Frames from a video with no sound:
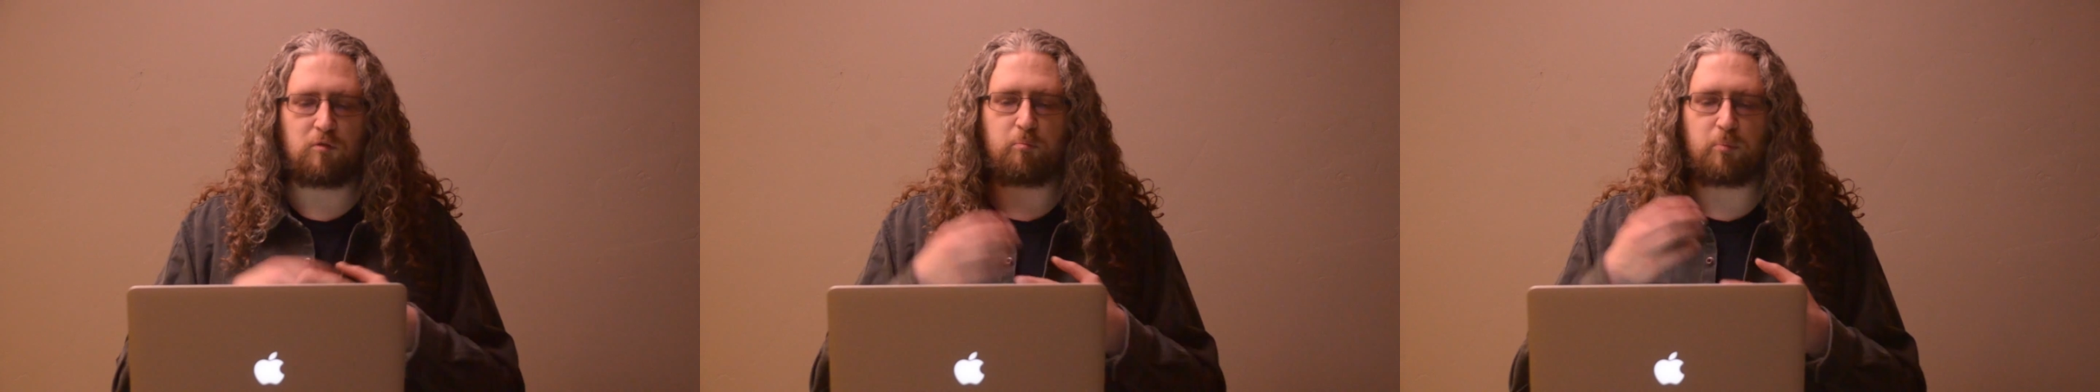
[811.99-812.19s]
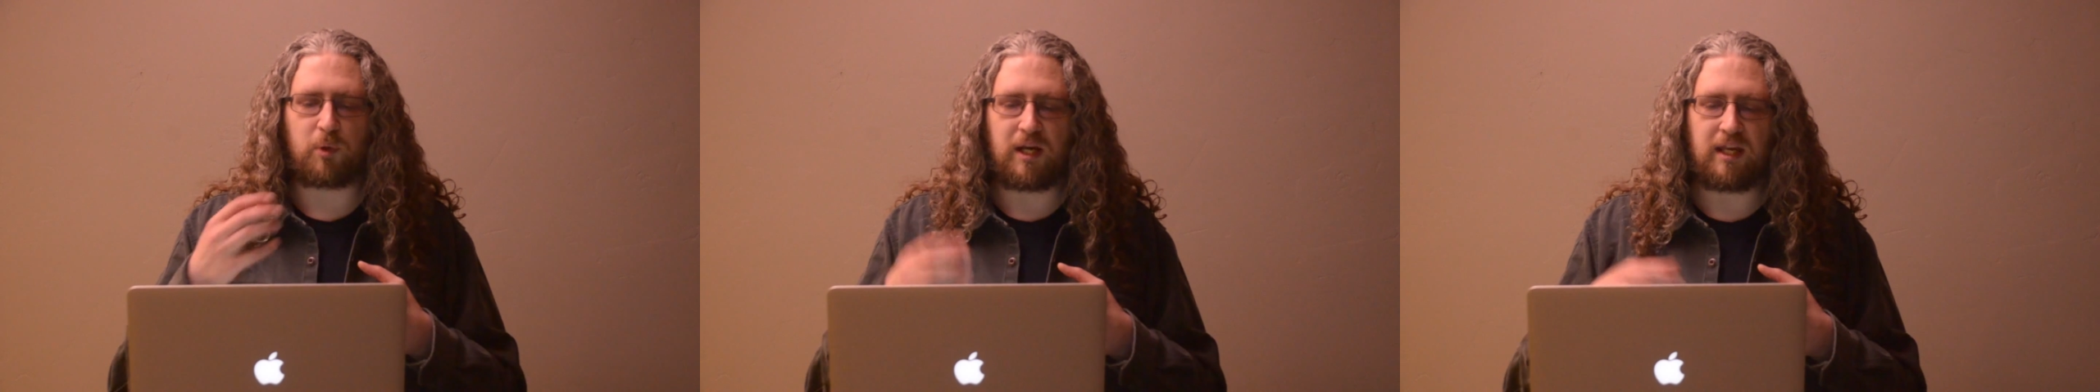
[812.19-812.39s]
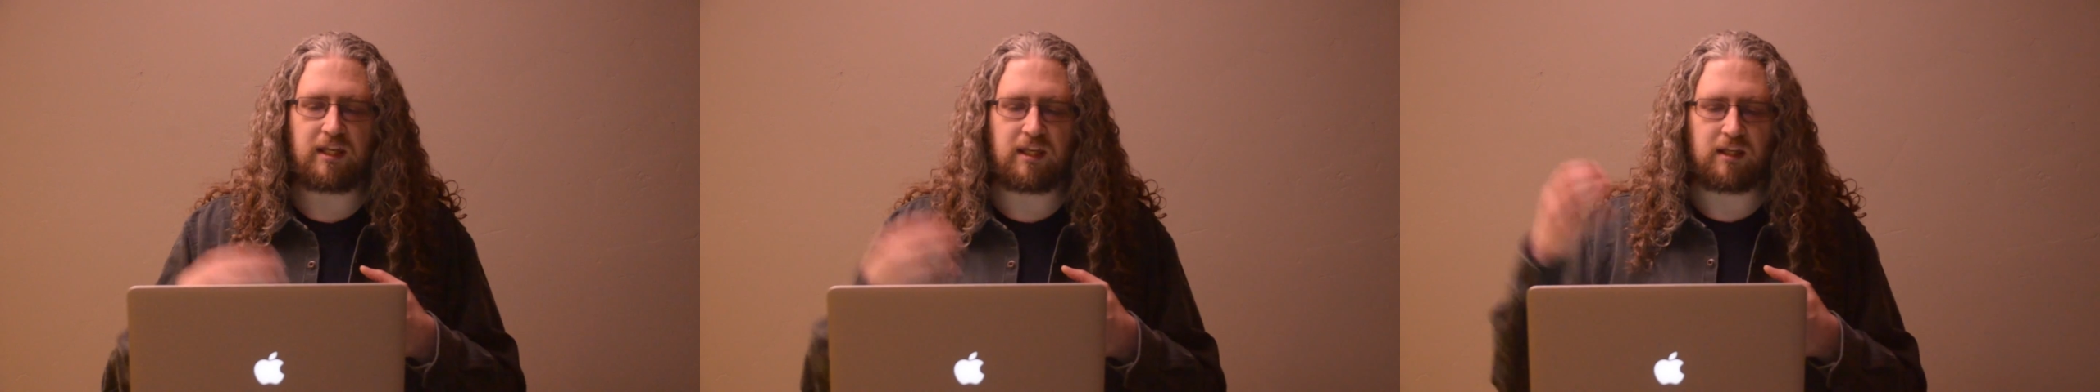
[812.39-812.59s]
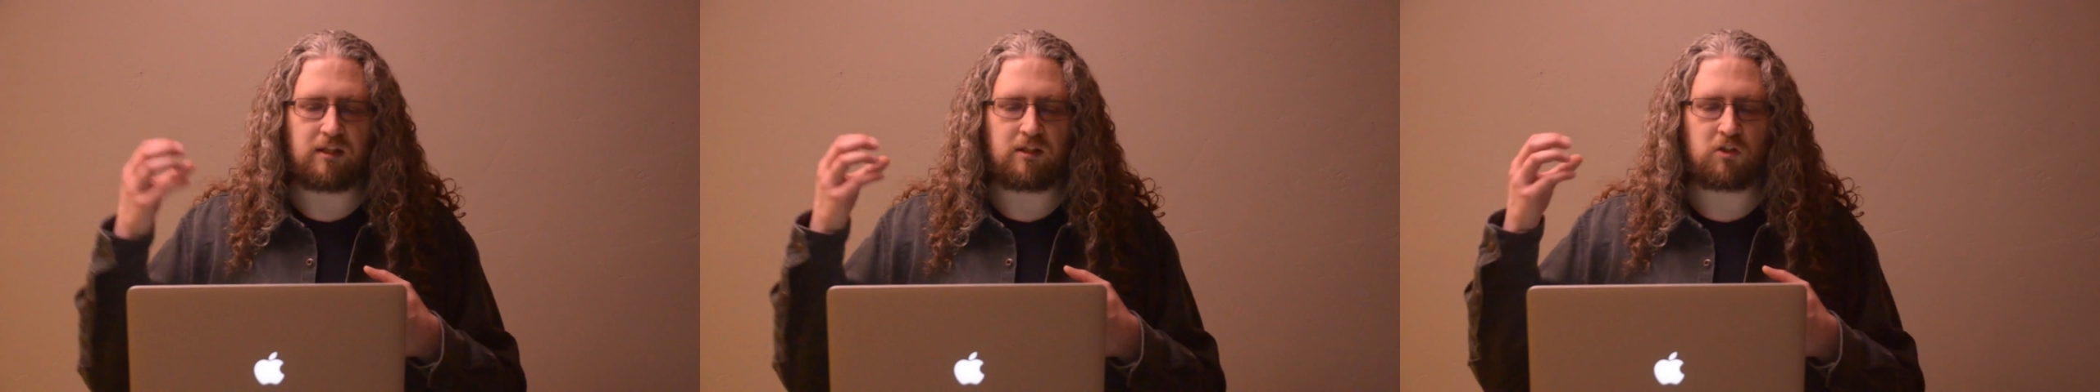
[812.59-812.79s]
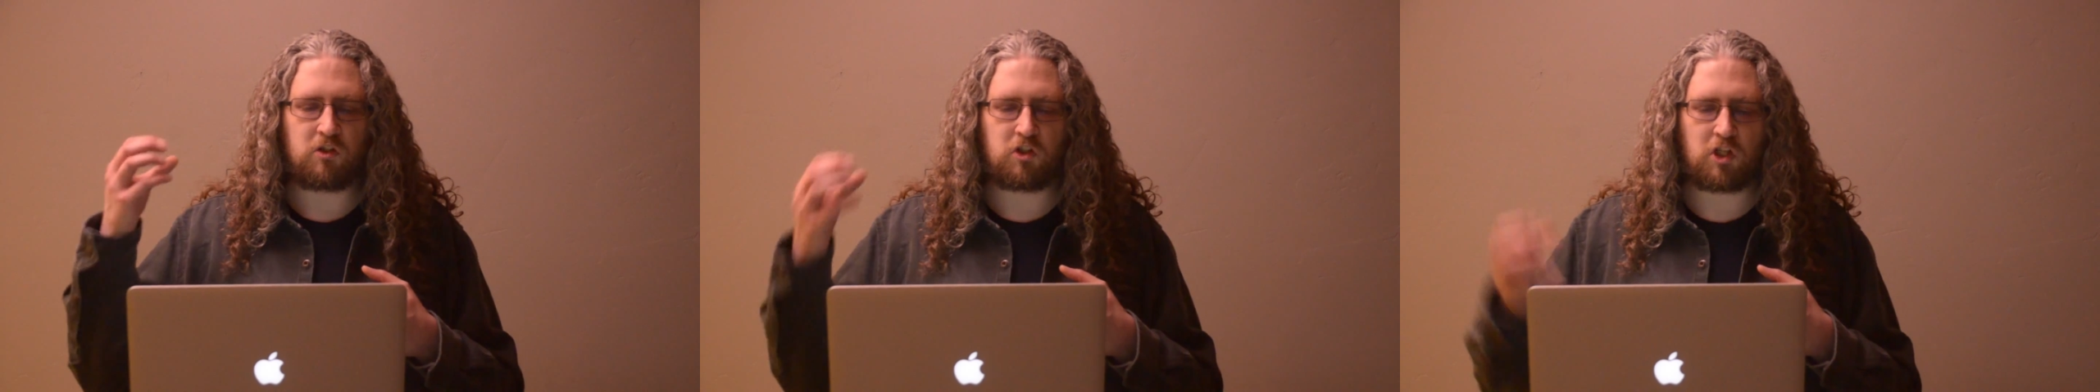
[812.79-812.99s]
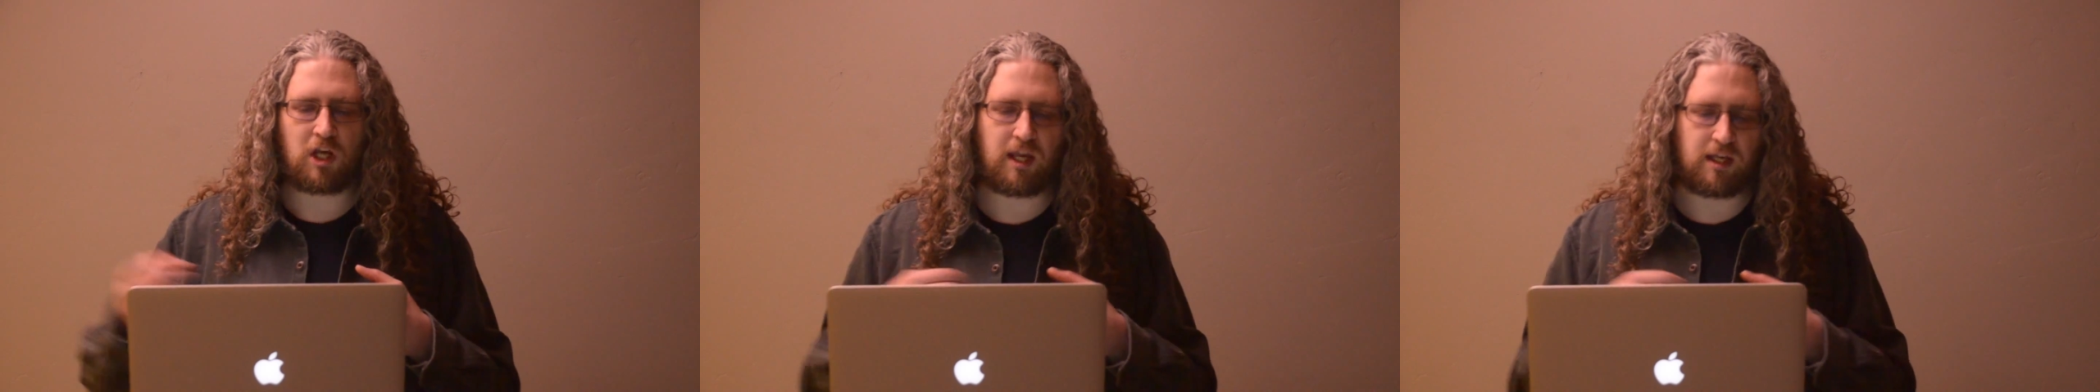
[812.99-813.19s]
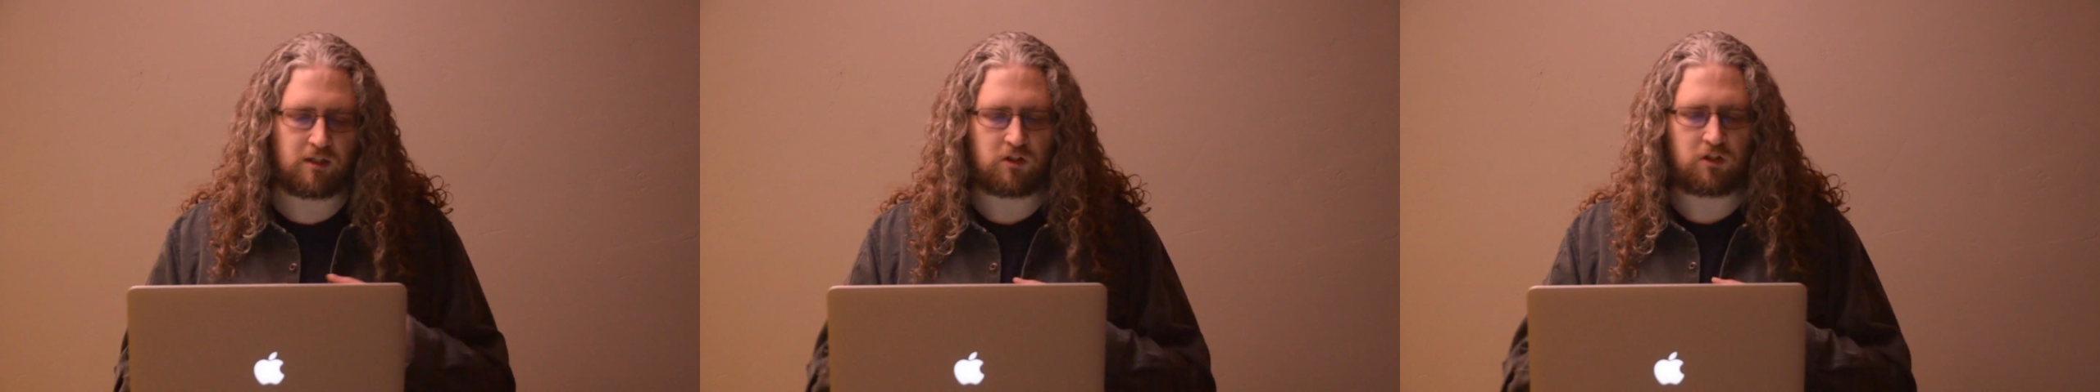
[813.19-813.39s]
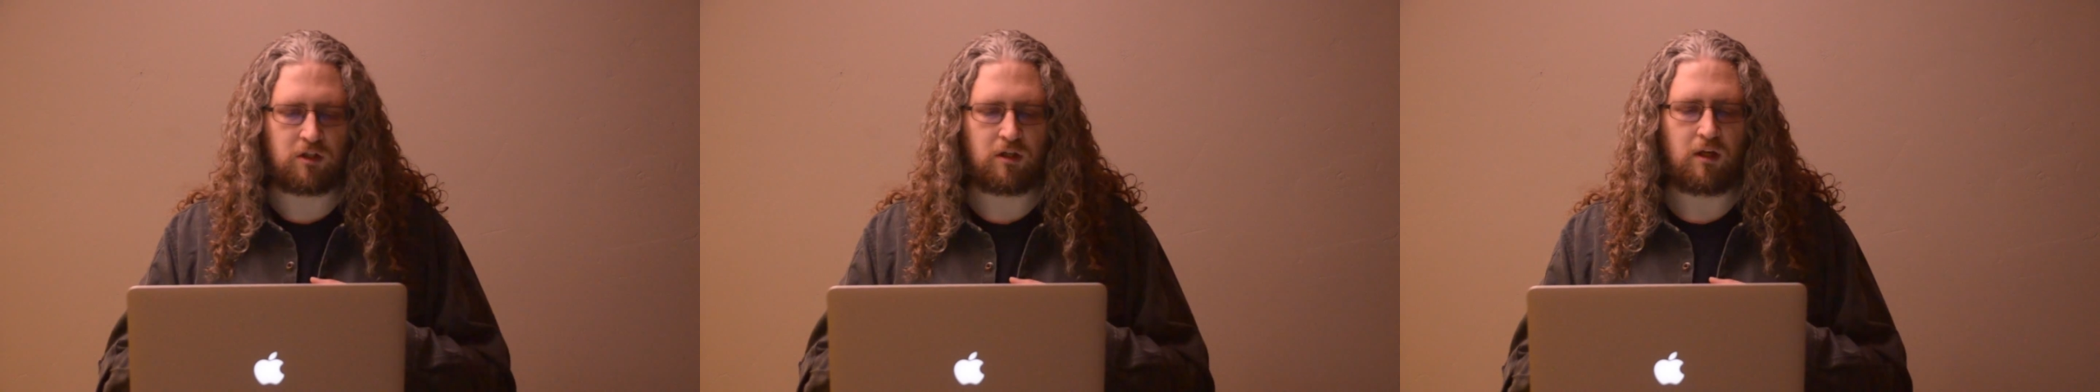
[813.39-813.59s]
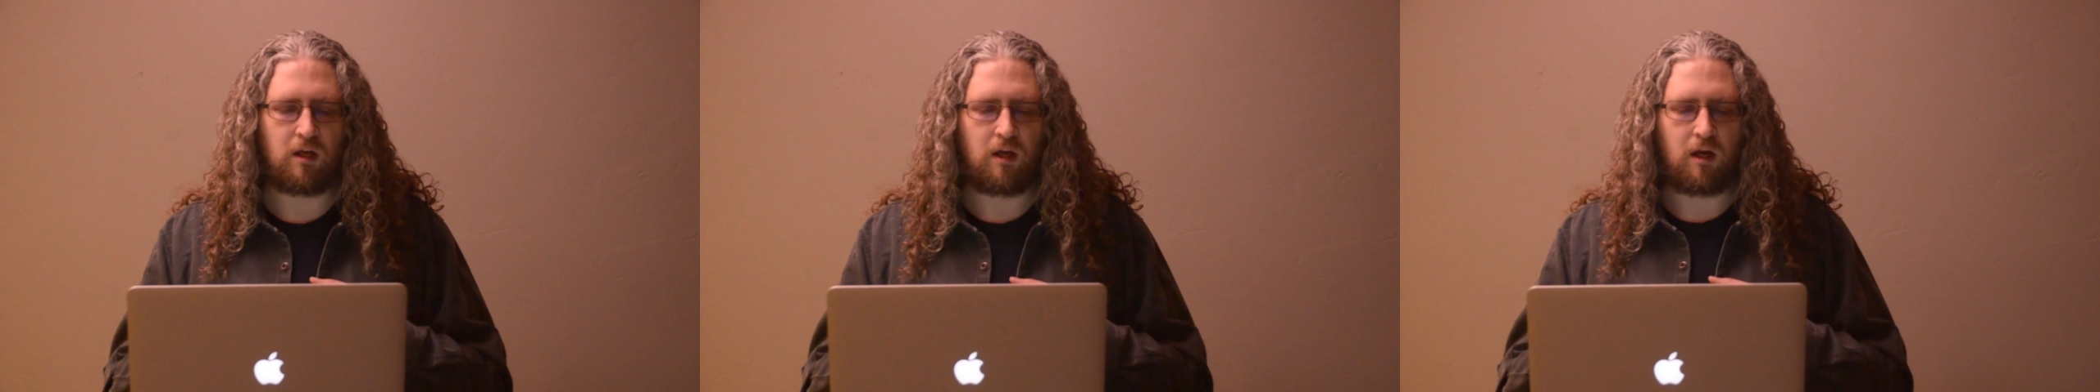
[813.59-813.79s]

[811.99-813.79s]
breaking change.